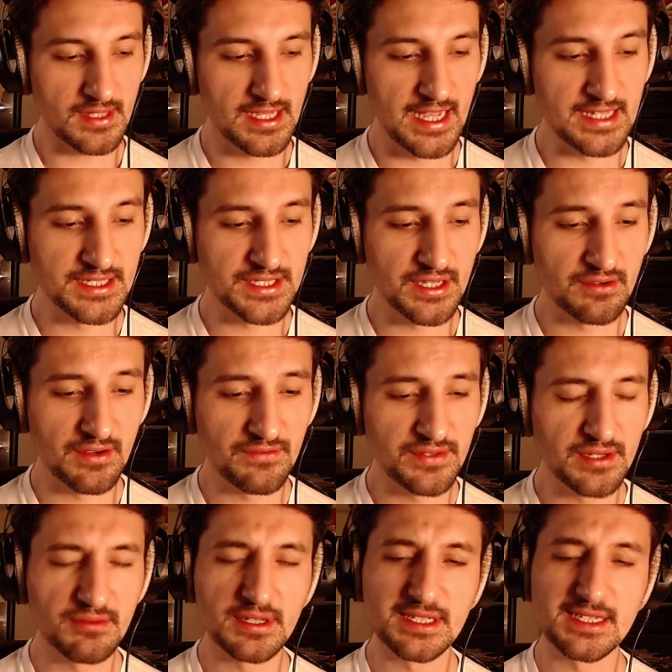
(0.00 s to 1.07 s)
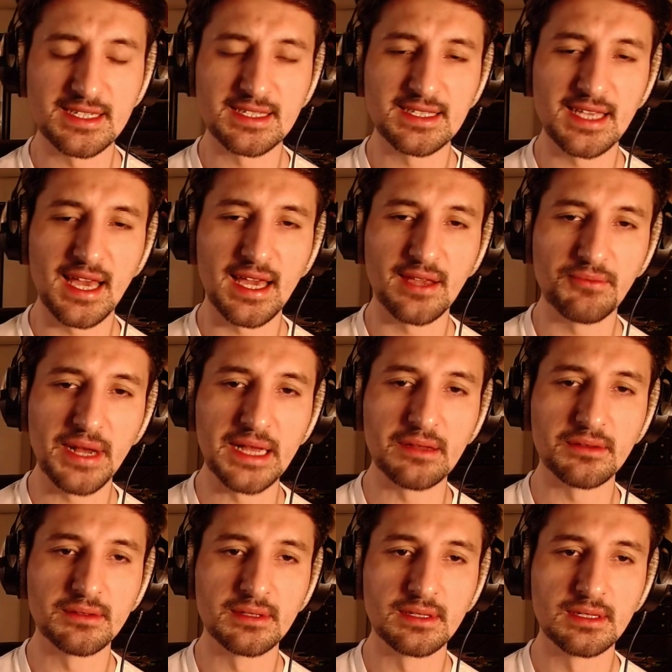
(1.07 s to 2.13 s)
And so if you were to say,
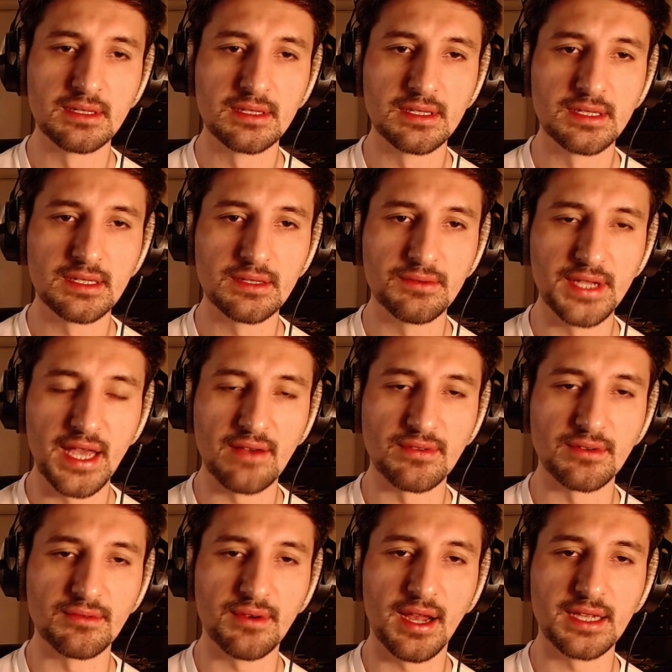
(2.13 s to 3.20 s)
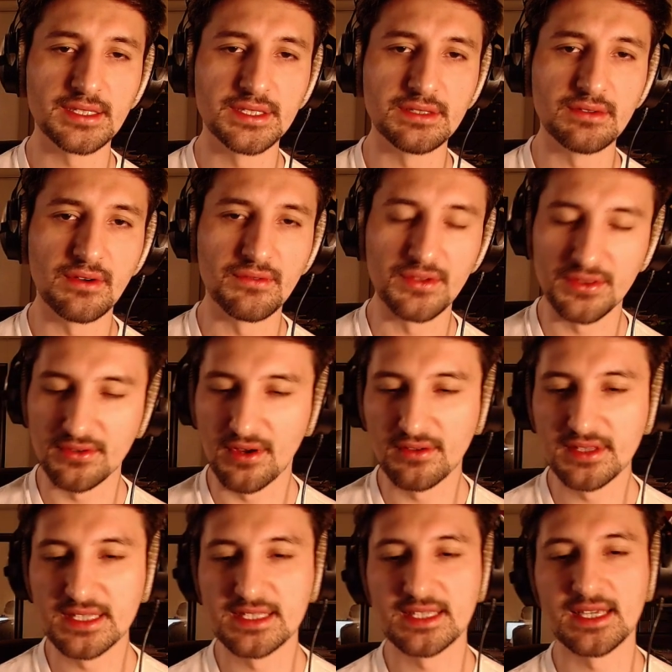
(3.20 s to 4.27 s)
well, we have a right to overthrow
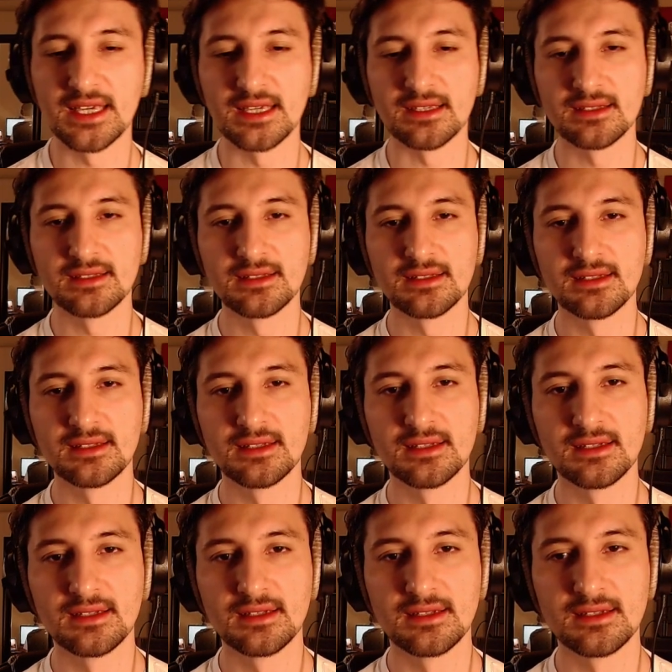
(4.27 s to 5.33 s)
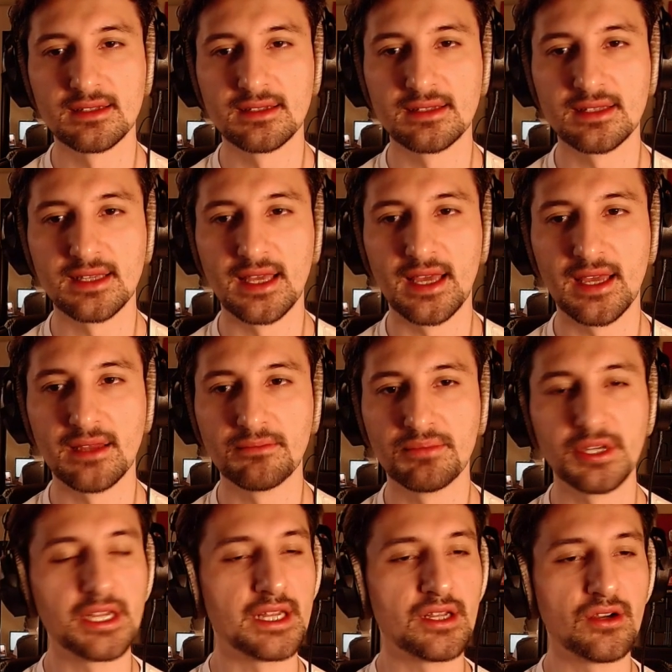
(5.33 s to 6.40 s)
this king and
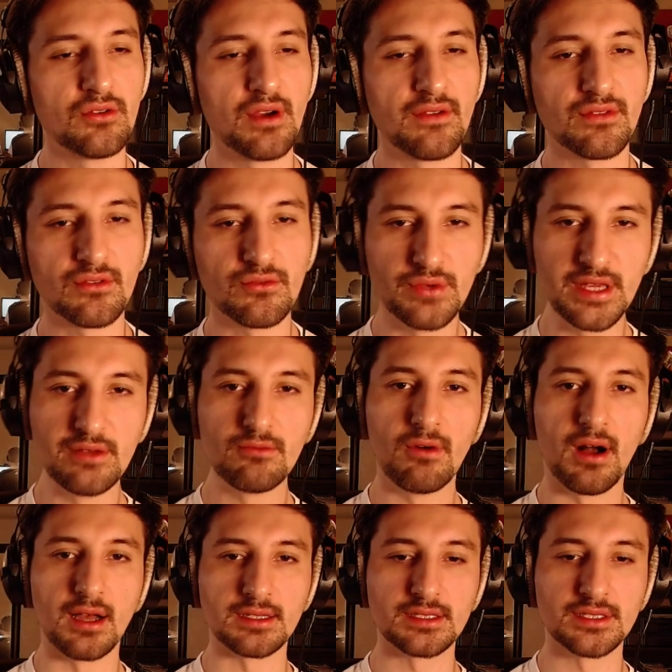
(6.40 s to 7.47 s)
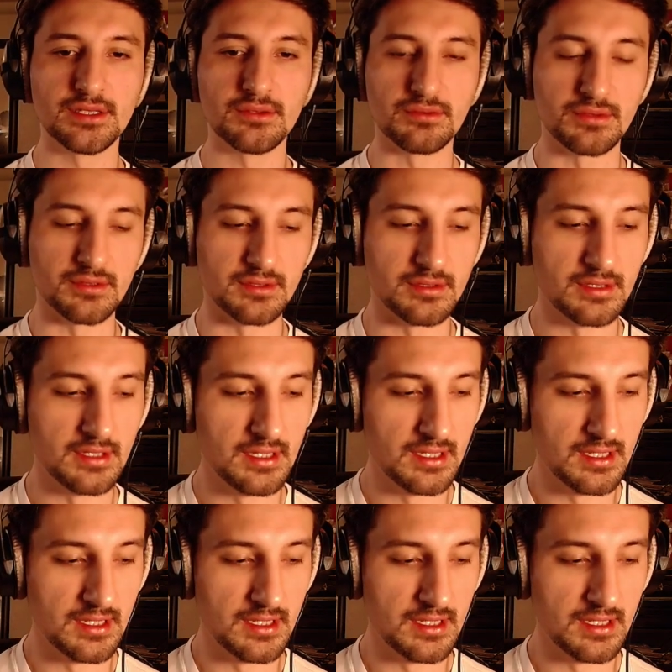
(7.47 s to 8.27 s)
put in whoever we want to rule,